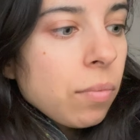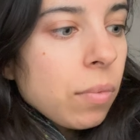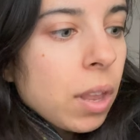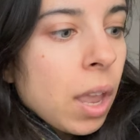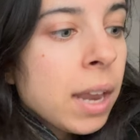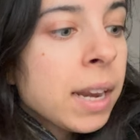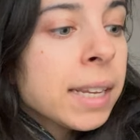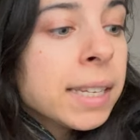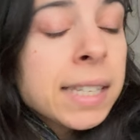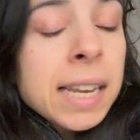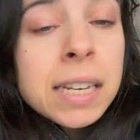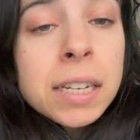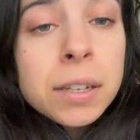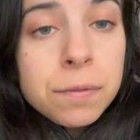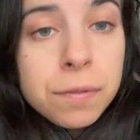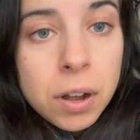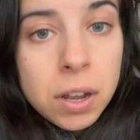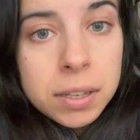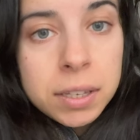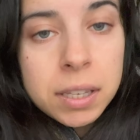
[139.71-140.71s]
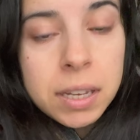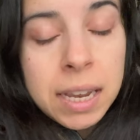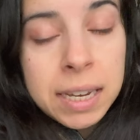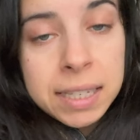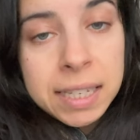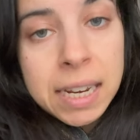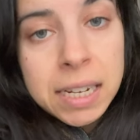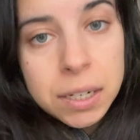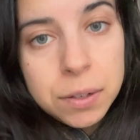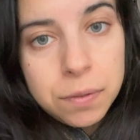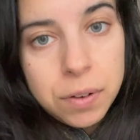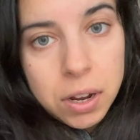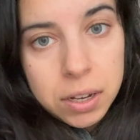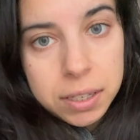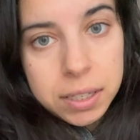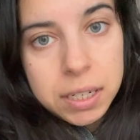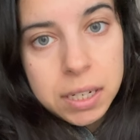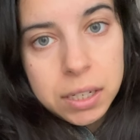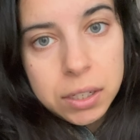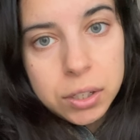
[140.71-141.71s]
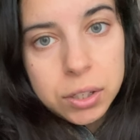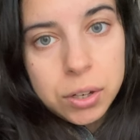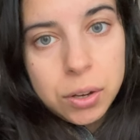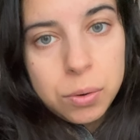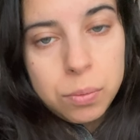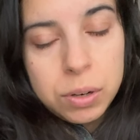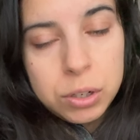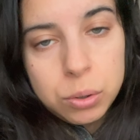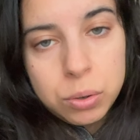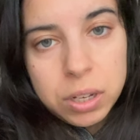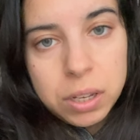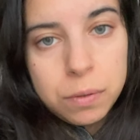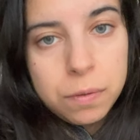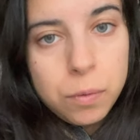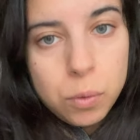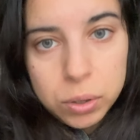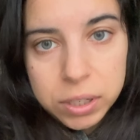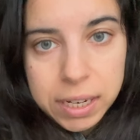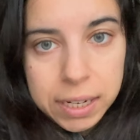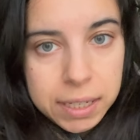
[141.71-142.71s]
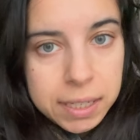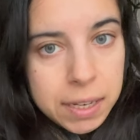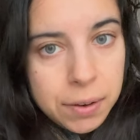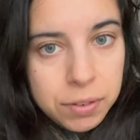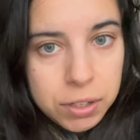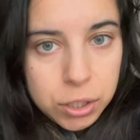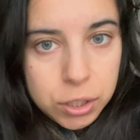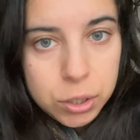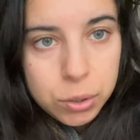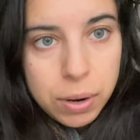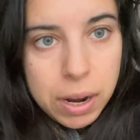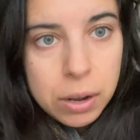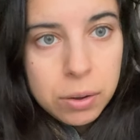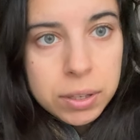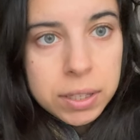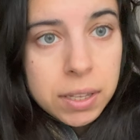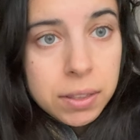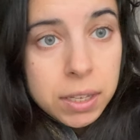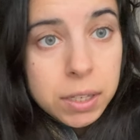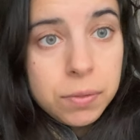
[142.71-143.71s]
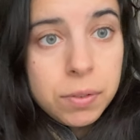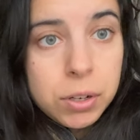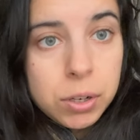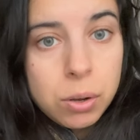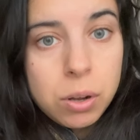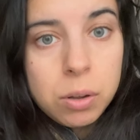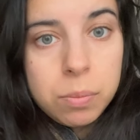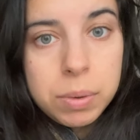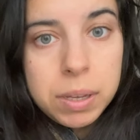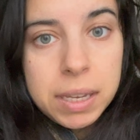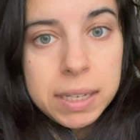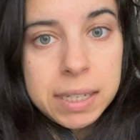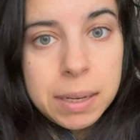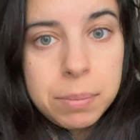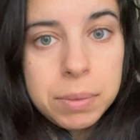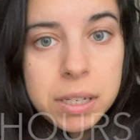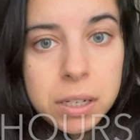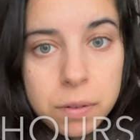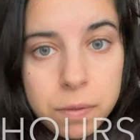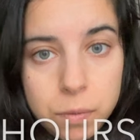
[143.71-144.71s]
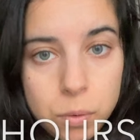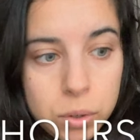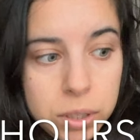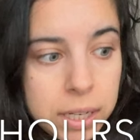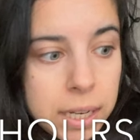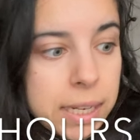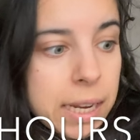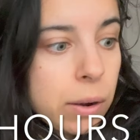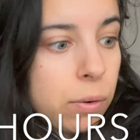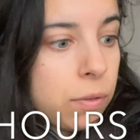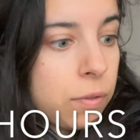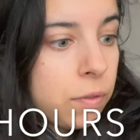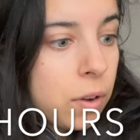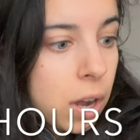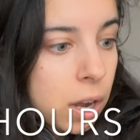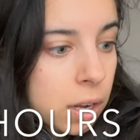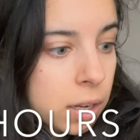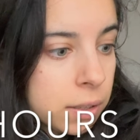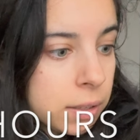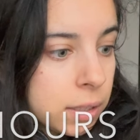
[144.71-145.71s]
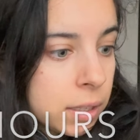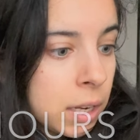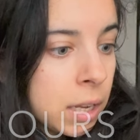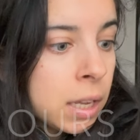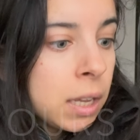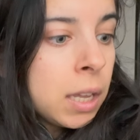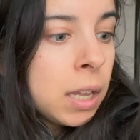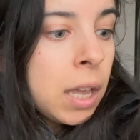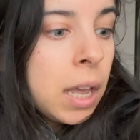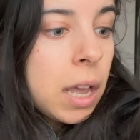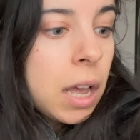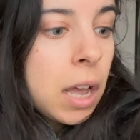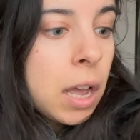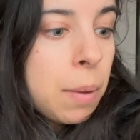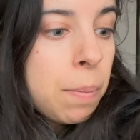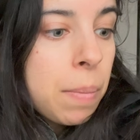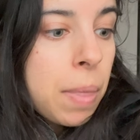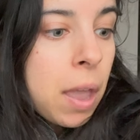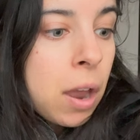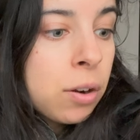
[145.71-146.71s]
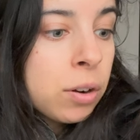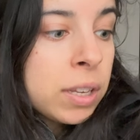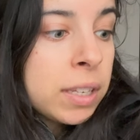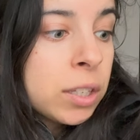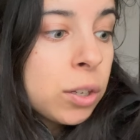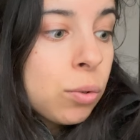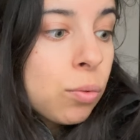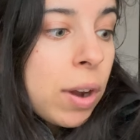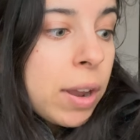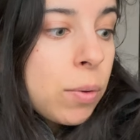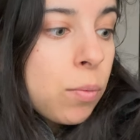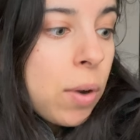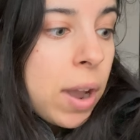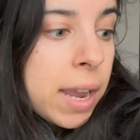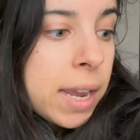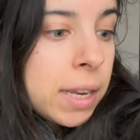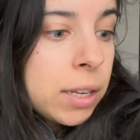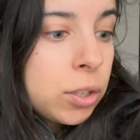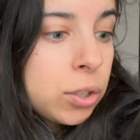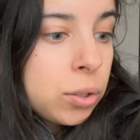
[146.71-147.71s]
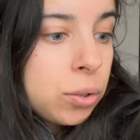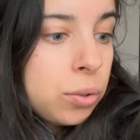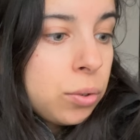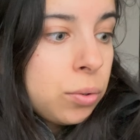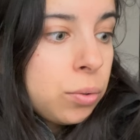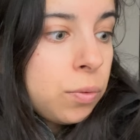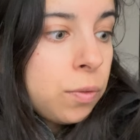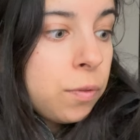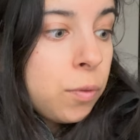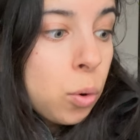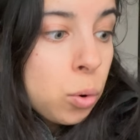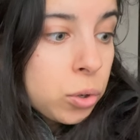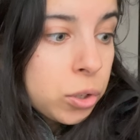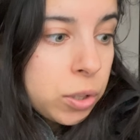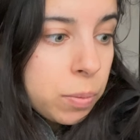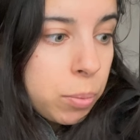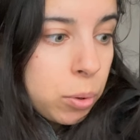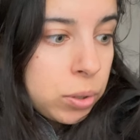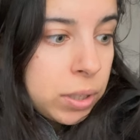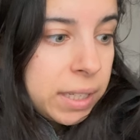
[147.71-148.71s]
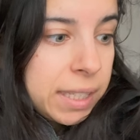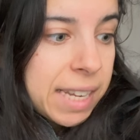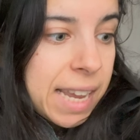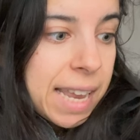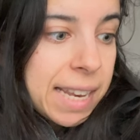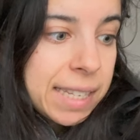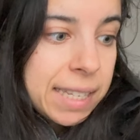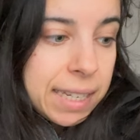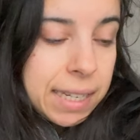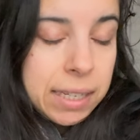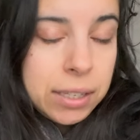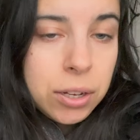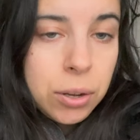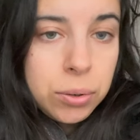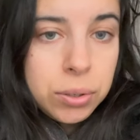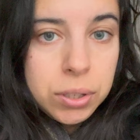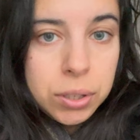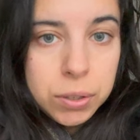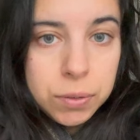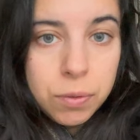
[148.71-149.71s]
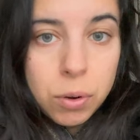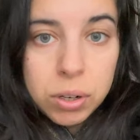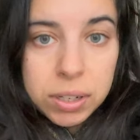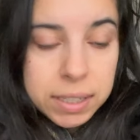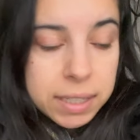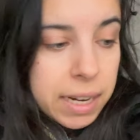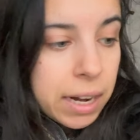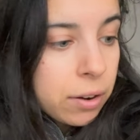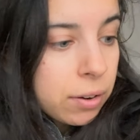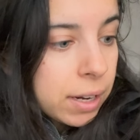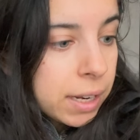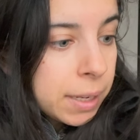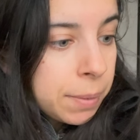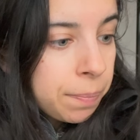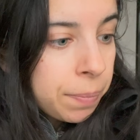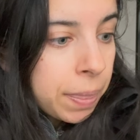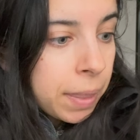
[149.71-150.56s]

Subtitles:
Extended fasting, so we're talking 48 to 72 hours. In this video, I'll be attempting a 48-hour fast. Is a great way to force the body to enter ketosis voluntarily